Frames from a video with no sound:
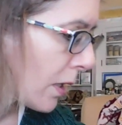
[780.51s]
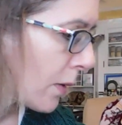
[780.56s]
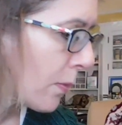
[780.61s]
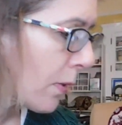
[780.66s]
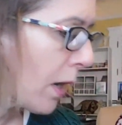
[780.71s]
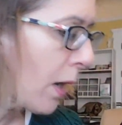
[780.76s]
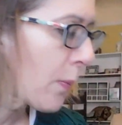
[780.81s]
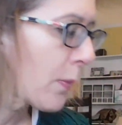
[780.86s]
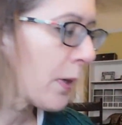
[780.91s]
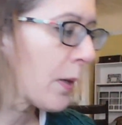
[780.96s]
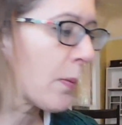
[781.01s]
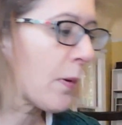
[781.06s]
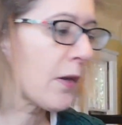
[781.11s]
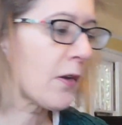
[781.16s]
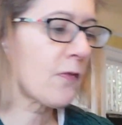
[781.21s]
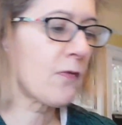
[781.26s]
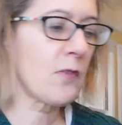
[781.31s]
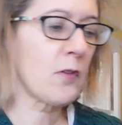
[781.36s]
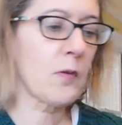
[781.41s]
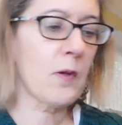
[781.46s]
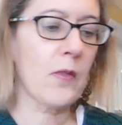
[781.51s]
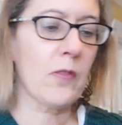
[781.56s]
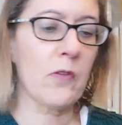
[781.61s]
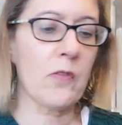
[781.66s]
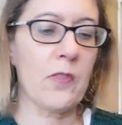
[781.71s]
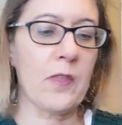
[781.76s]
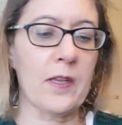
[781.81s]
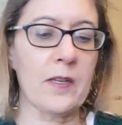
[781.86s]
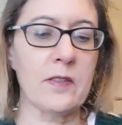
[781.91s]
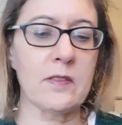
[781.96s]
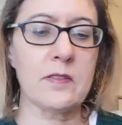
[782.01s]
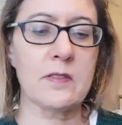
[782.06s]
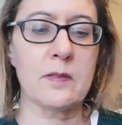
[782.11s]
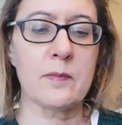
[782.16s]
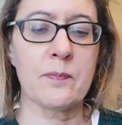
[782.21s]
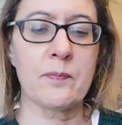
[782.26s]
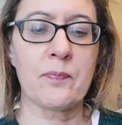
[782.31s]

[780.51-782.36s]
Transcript: I bought, but I bought a few other things.